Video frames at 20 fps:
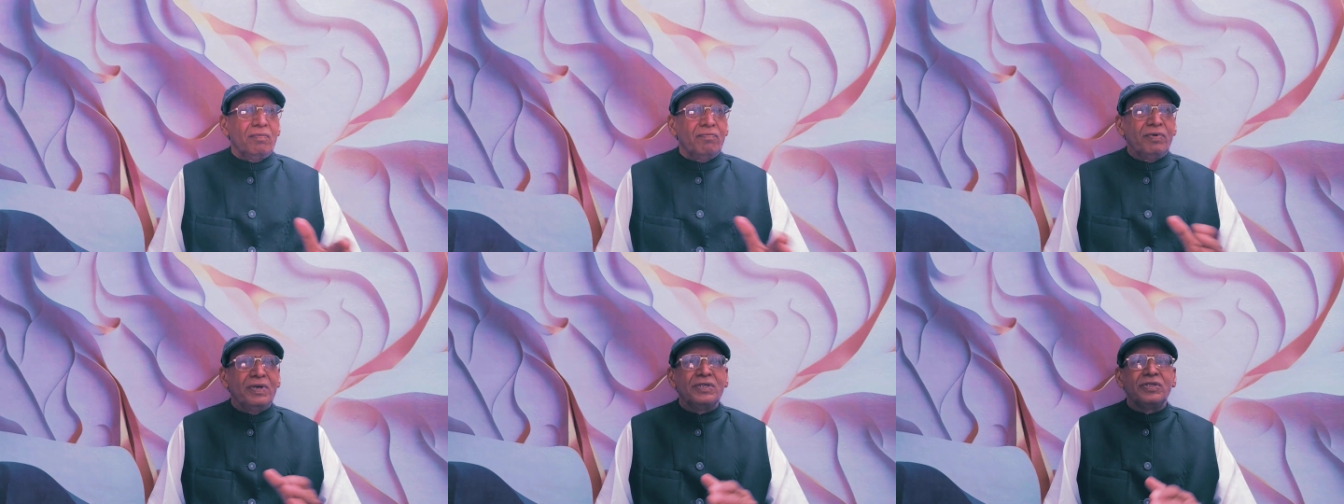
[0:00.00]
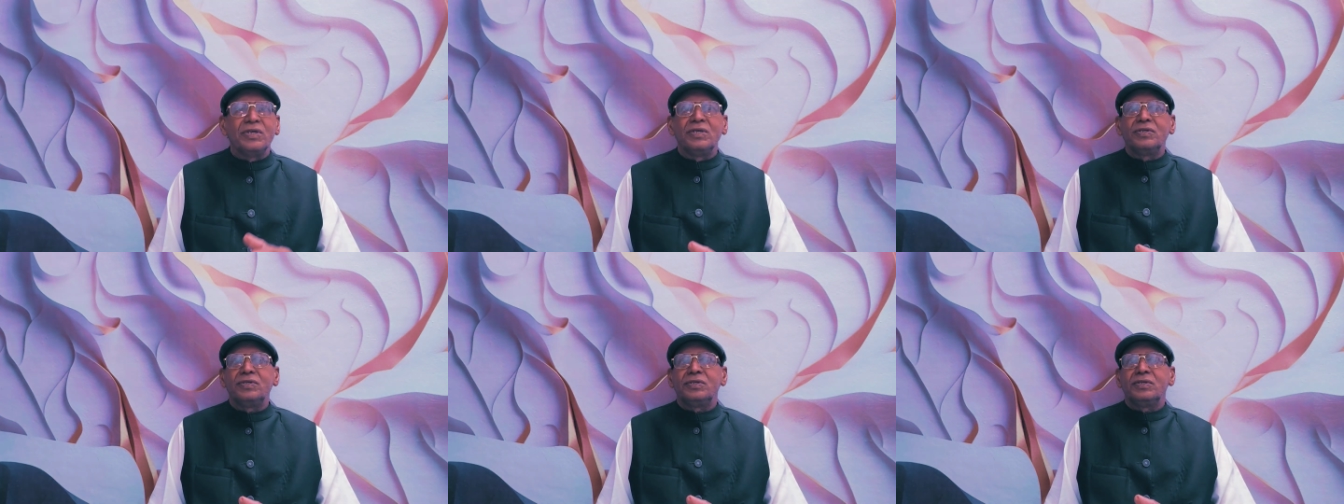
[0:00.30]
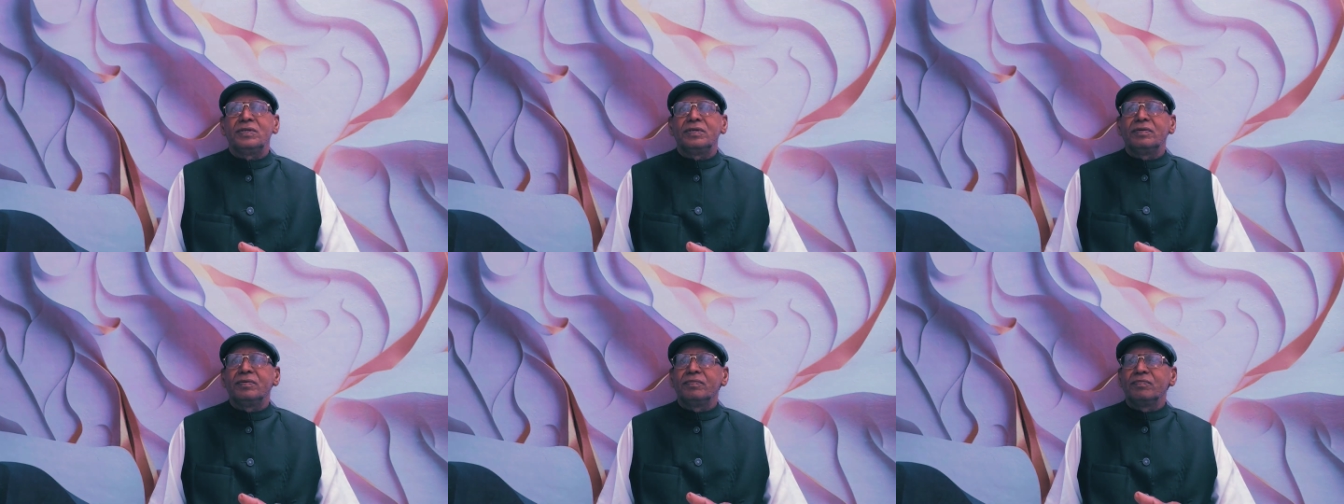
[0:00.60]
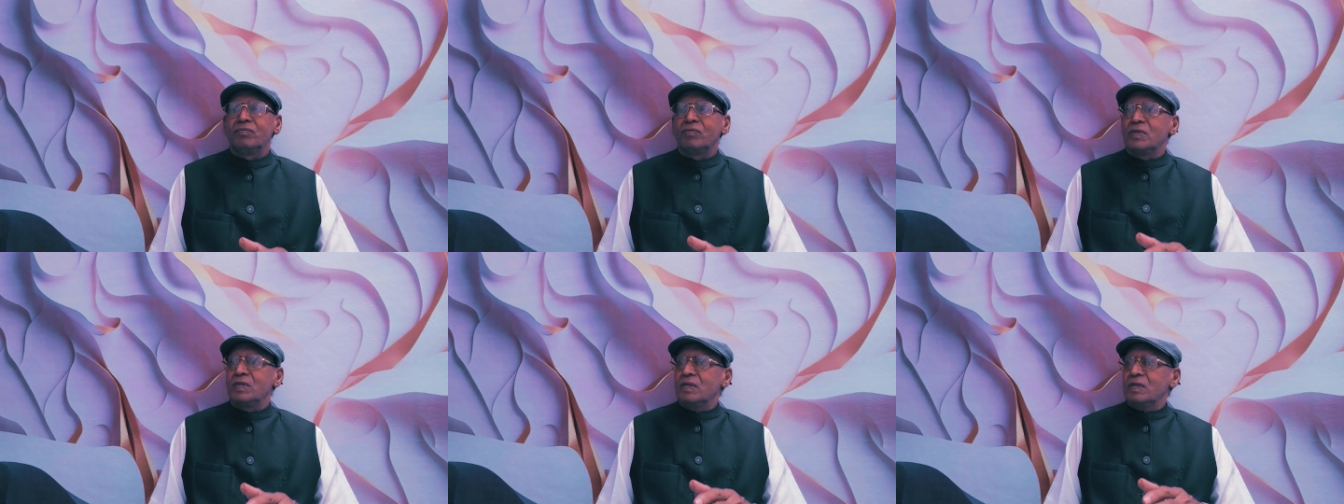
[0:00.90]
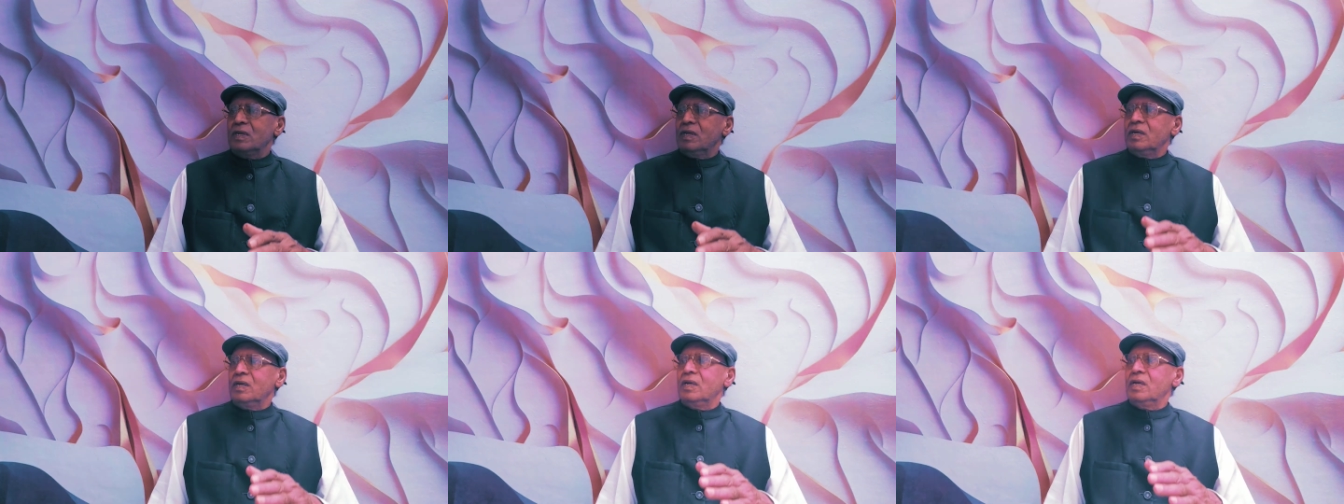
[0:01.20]
which is
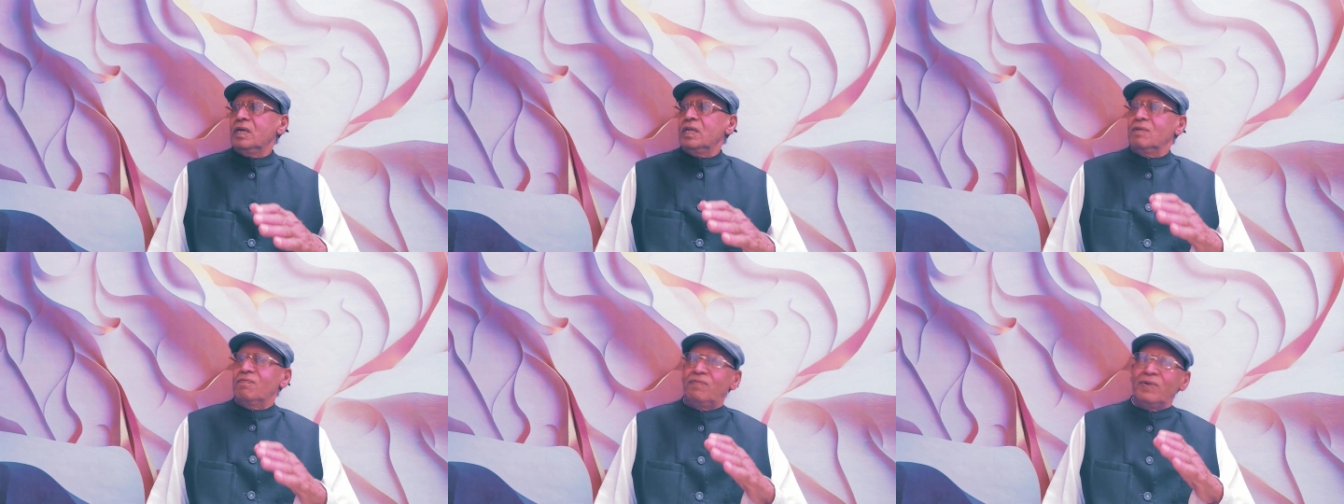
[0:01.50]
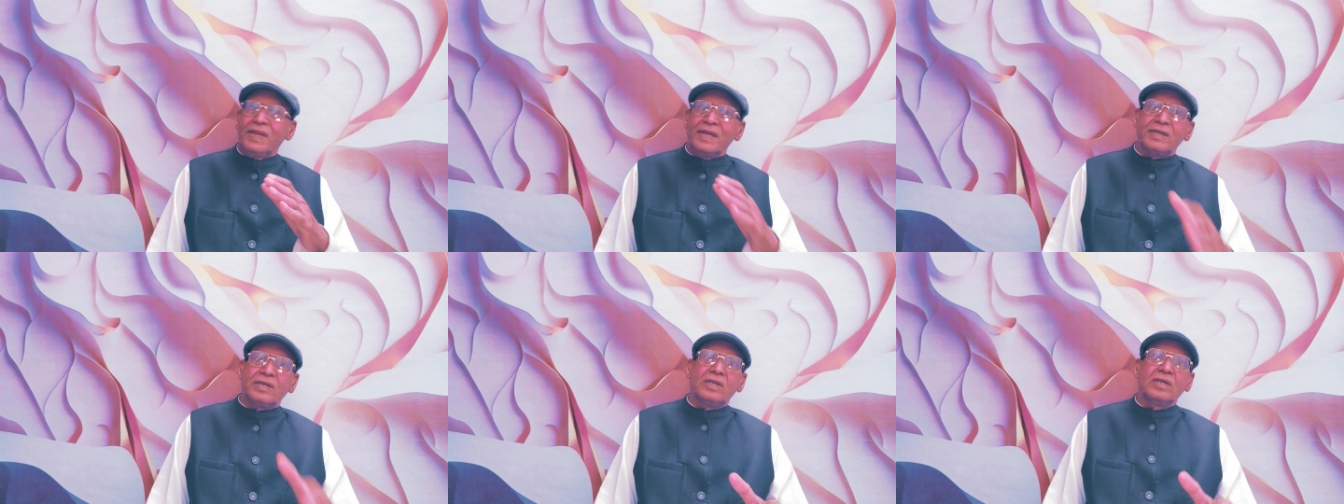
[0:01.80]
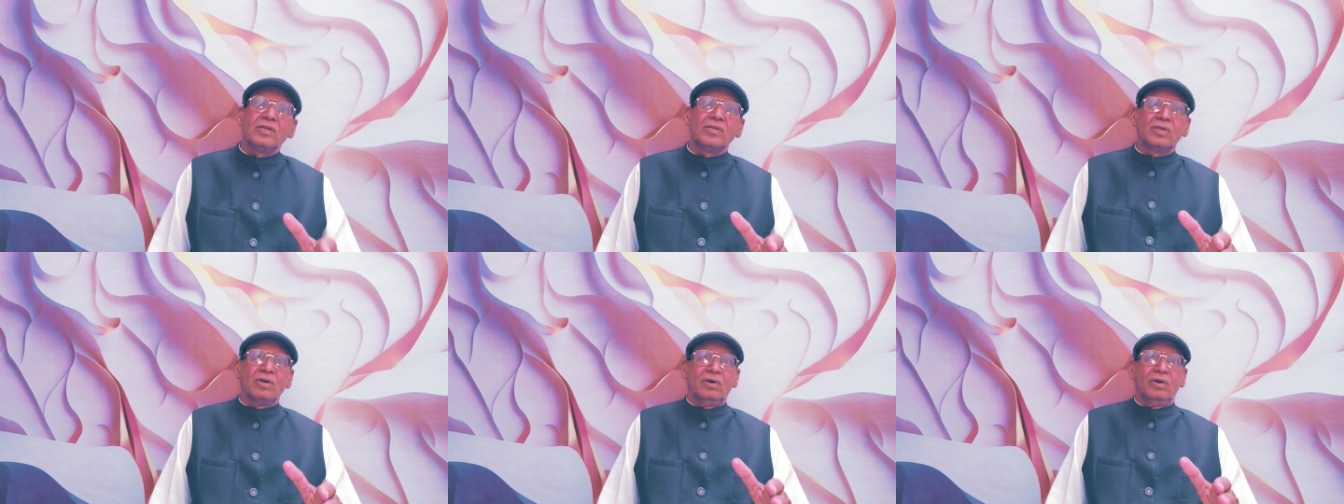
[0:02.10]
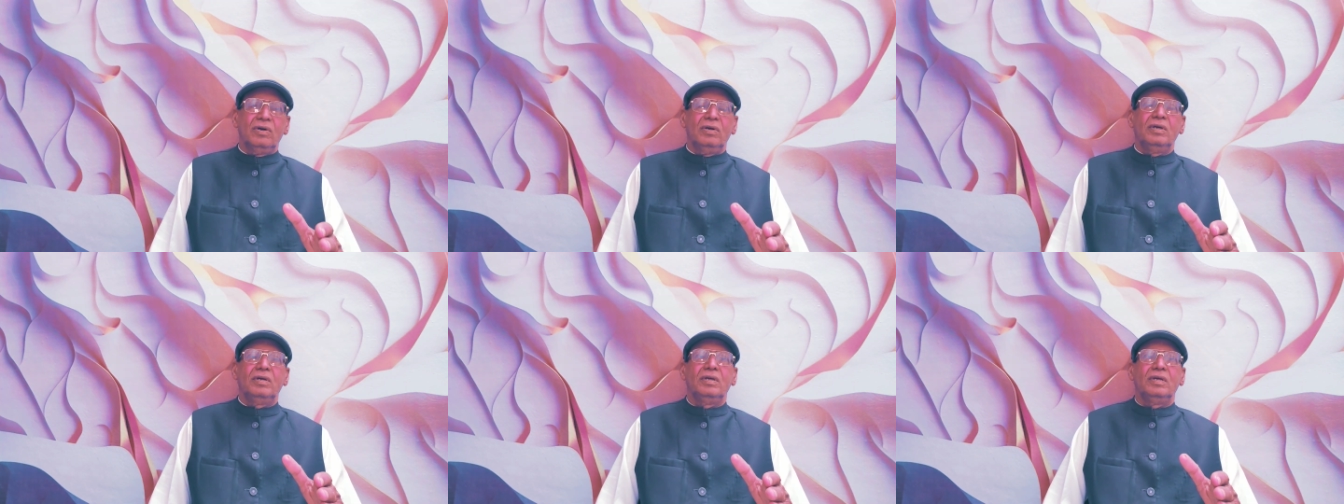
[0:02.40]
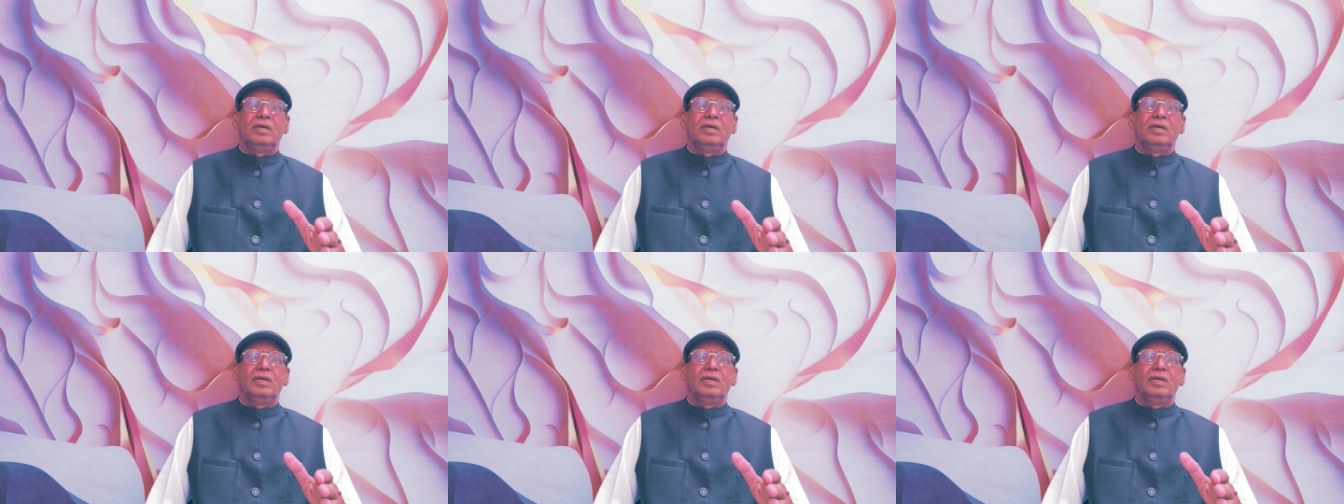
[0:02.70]
inflicting the